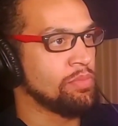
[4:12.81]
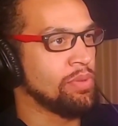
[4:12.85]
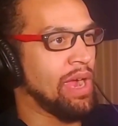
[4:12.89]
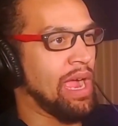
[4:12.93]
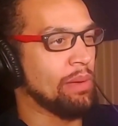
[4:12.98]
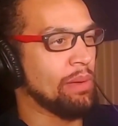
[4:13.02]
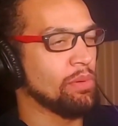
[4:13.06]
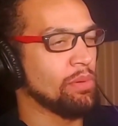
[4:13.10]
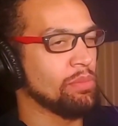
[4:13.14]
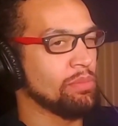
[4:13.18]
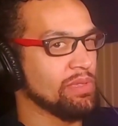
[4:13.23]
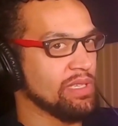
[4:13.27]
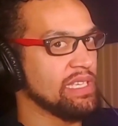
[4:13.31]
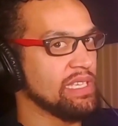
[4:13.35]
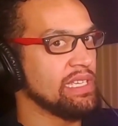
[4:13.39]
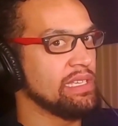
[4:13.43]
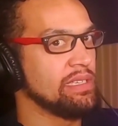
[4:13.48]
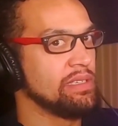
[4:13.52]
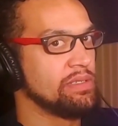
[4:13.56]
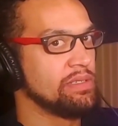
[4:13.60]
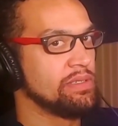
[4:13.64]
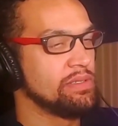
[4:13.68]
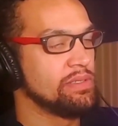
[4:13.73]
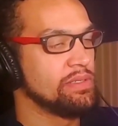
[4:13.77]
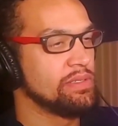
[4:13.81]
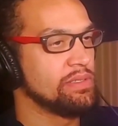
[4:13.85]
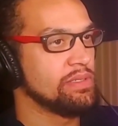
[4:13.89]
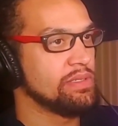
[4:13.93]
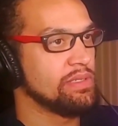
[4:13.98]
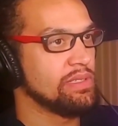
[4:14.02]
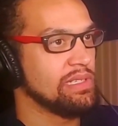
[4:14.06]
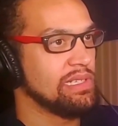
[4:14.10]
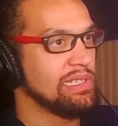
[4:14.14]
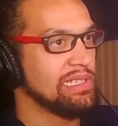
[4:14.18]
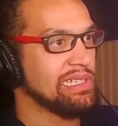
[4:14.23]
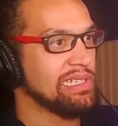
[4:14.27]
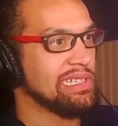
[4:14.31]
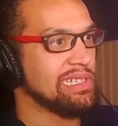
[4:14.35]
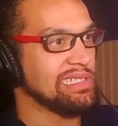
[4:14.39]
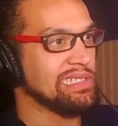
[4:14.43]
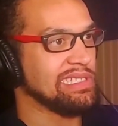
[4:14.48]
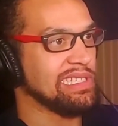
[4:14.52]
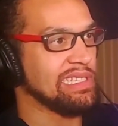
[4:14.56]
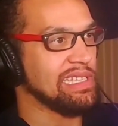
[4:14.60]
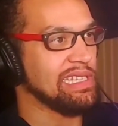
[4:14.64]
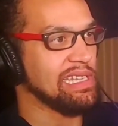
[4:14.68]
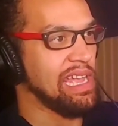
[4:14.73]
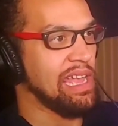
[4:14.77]
Probably because
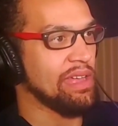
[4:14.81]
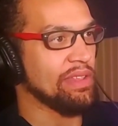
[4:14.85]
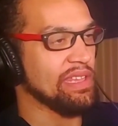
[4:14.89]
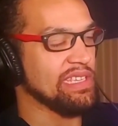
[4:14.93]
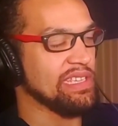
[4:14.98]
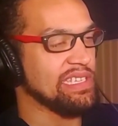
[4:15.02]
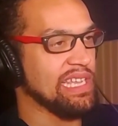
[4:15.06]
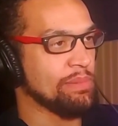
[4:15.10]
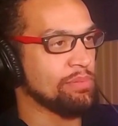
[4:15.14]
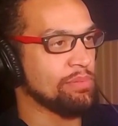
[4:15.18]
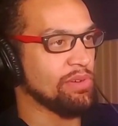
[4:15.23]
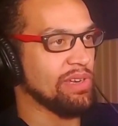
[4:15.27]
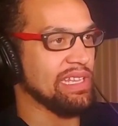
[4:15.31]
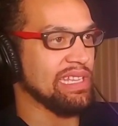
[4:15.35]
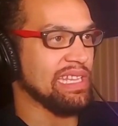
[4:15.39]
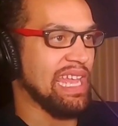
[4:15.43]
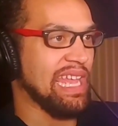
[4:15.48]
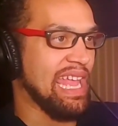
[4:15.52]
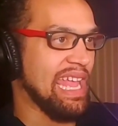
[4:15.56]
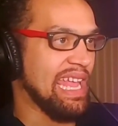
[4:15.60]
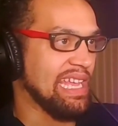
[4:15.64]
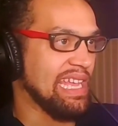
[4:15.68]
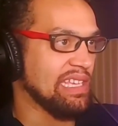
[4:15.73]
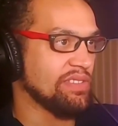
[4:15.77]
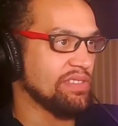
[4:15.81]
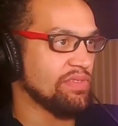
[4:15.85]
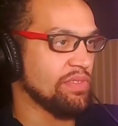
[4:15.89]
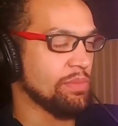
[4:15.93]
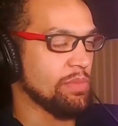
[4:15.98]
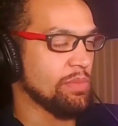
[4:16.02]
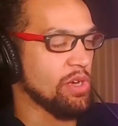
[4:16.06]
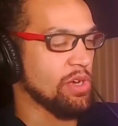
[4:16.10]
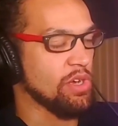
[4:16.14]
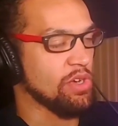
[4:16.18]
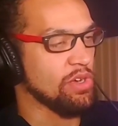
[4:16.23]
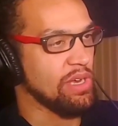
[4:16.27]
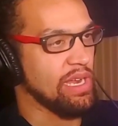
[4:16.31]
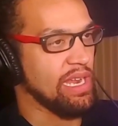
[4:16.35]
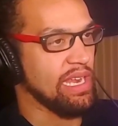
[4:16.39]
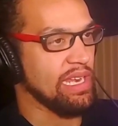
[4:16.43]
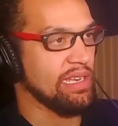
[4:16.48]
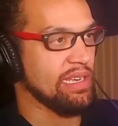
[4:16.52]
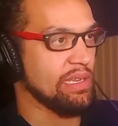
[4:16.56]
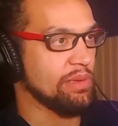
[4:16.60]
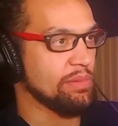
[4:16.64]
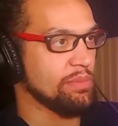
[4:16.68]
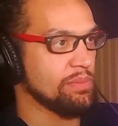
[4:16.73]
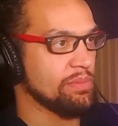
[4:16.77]
how they separate the haze from her and
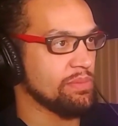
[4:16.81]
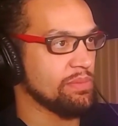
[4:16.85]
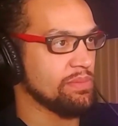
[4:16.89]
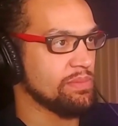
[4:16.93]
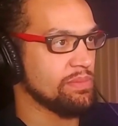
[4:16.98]
him.